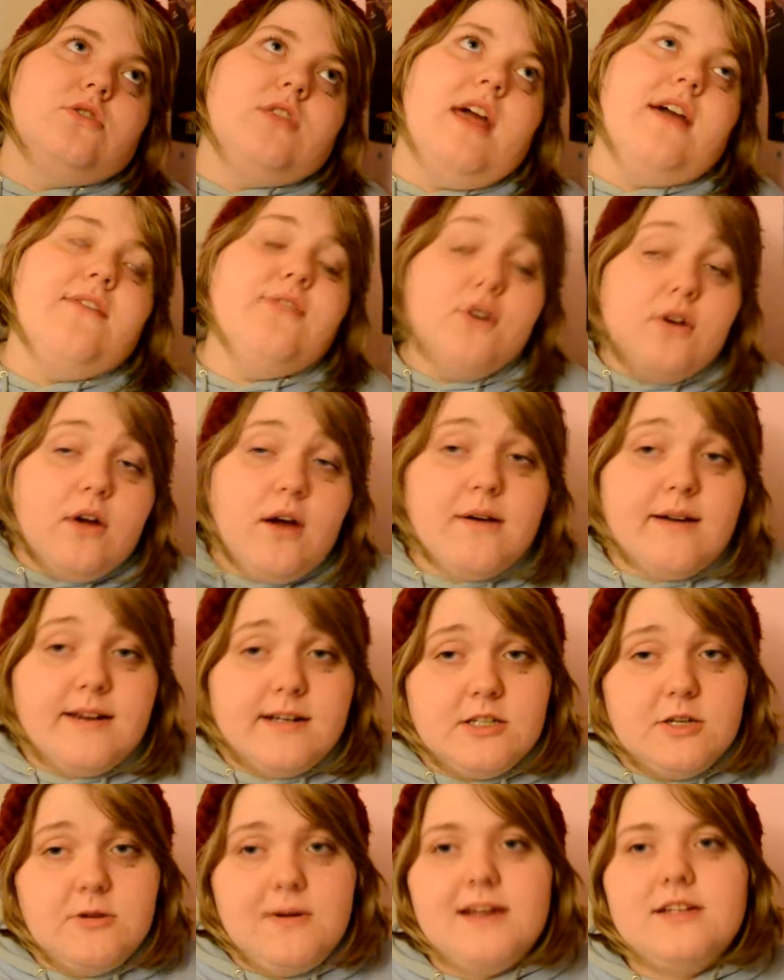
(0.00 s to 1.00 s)
if you're
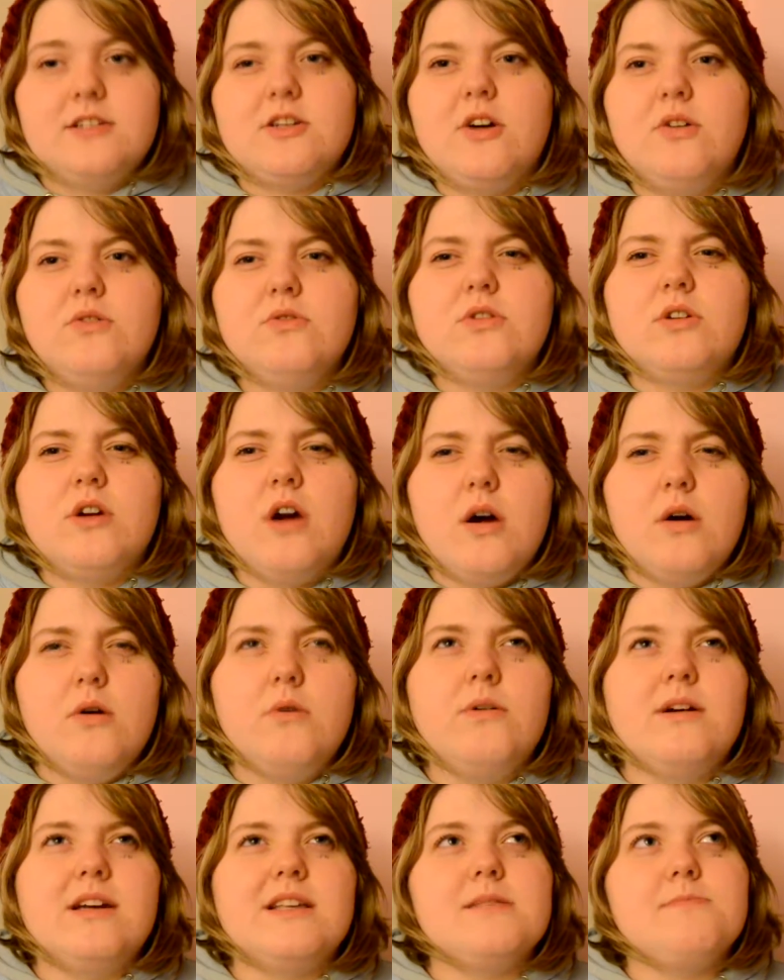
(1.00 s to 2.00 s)
going to it, don't
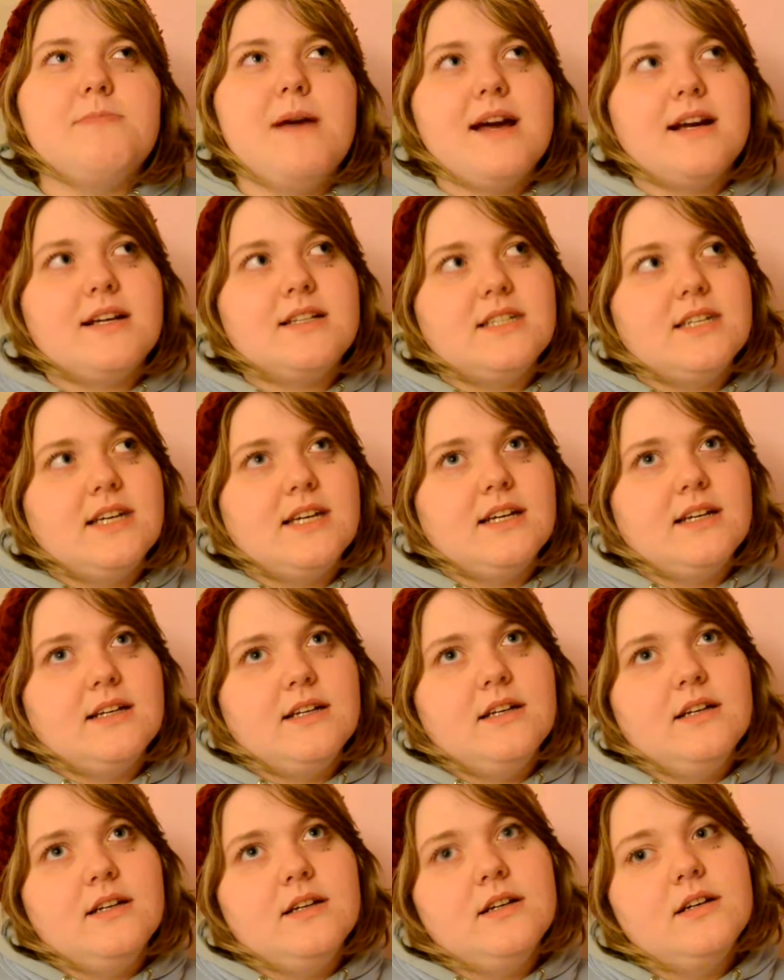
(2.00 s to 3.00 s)
go
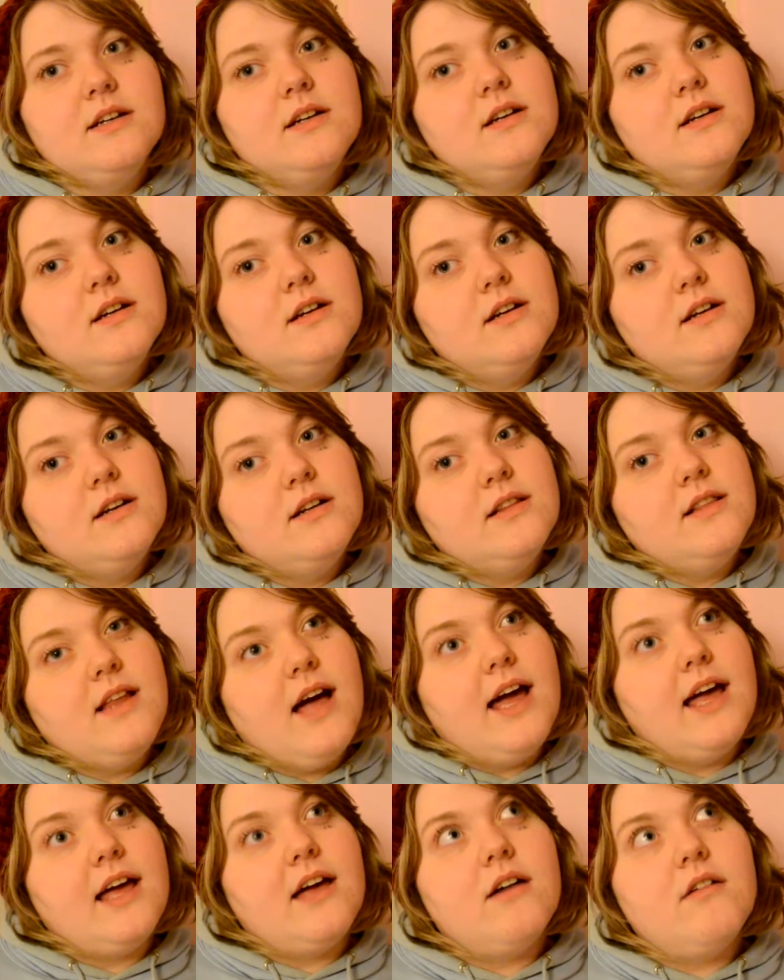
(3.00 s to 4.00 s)
expecting
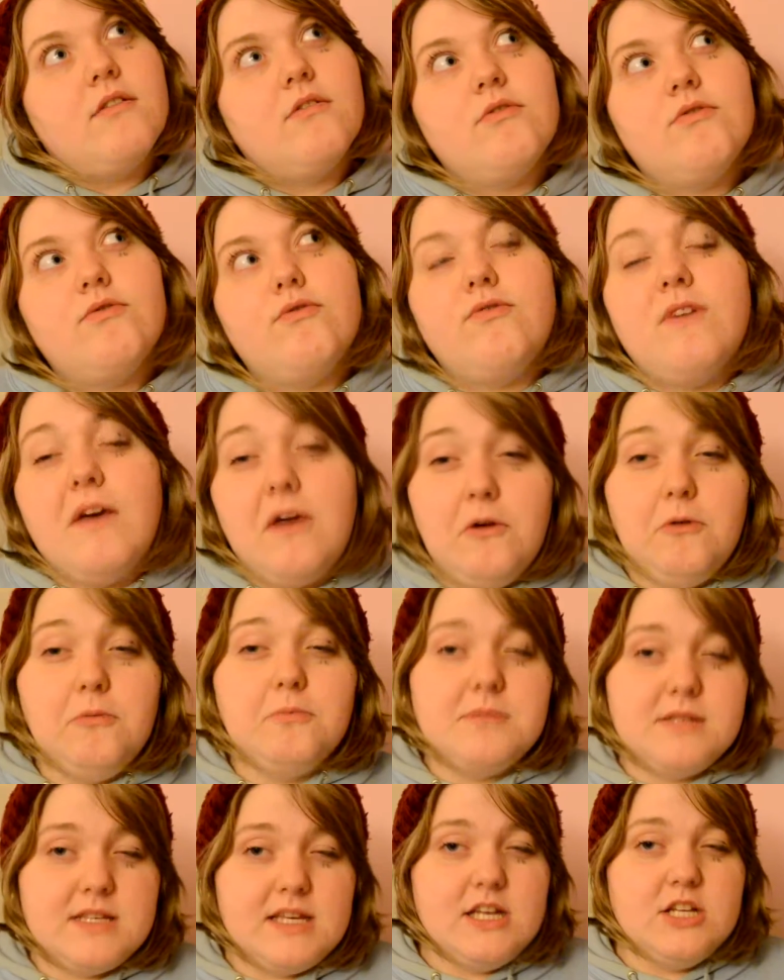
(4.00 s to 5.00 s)
like film
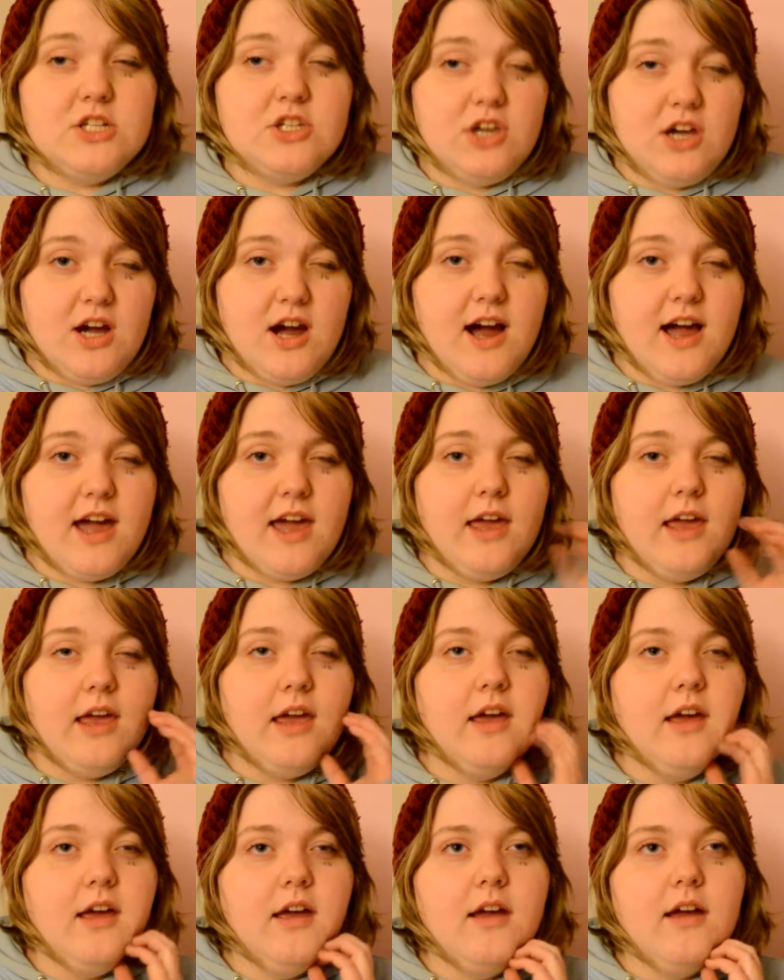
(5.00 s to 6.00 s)
CGI
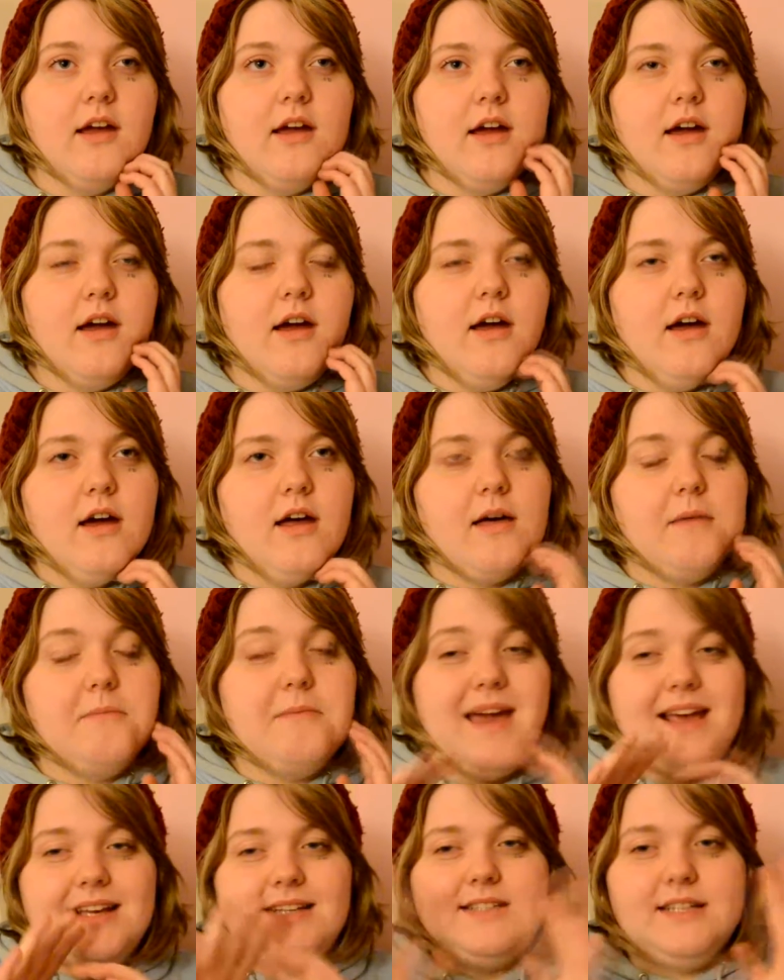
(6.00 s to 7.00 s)

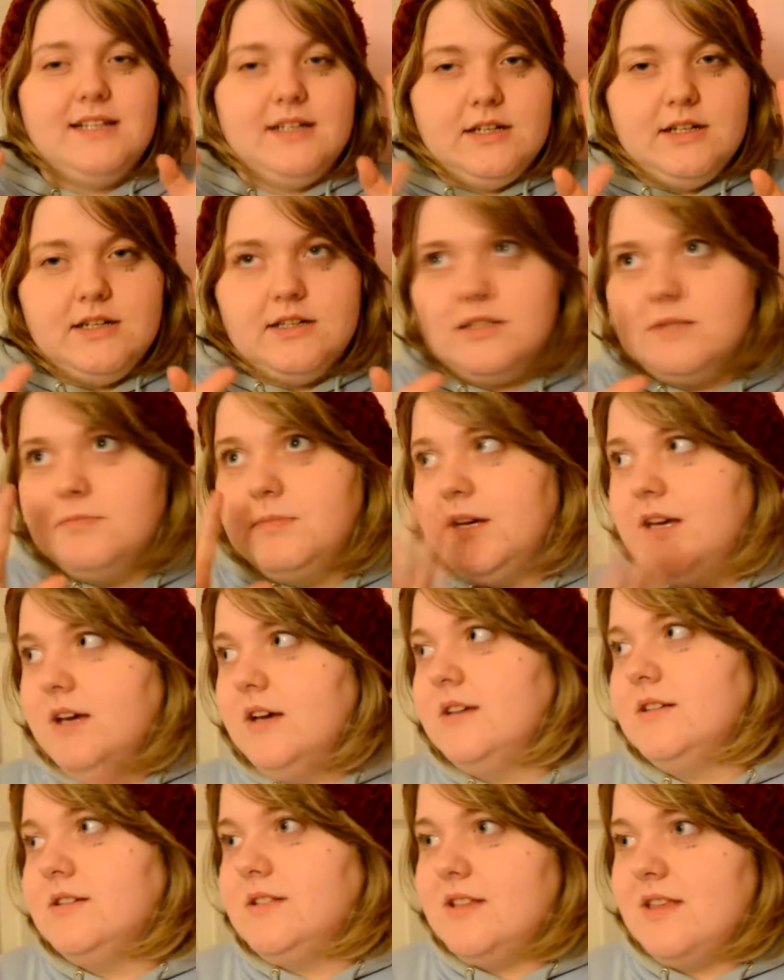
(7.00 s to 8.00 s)
amazingness,
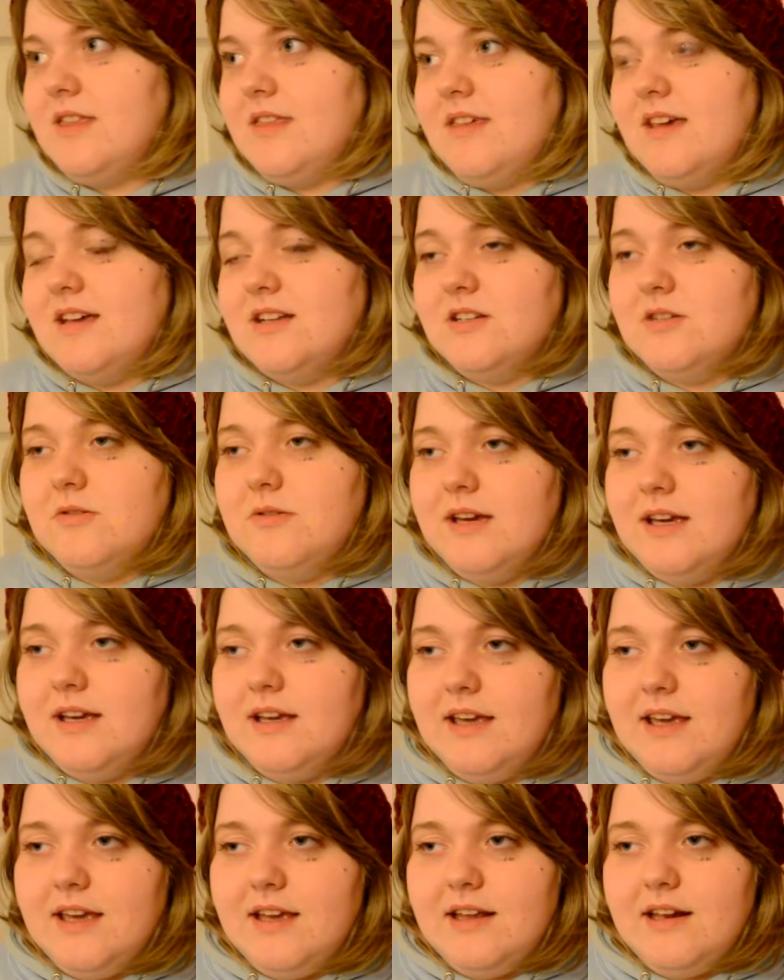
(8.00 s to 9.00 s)
because they're
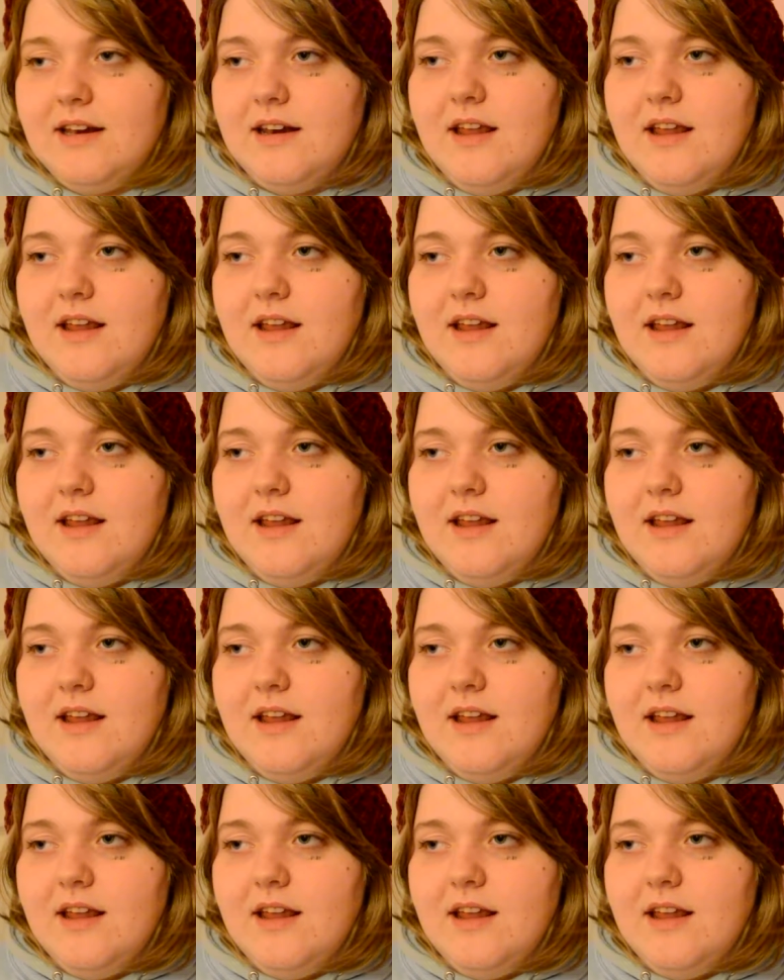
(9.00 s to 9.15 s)
doing it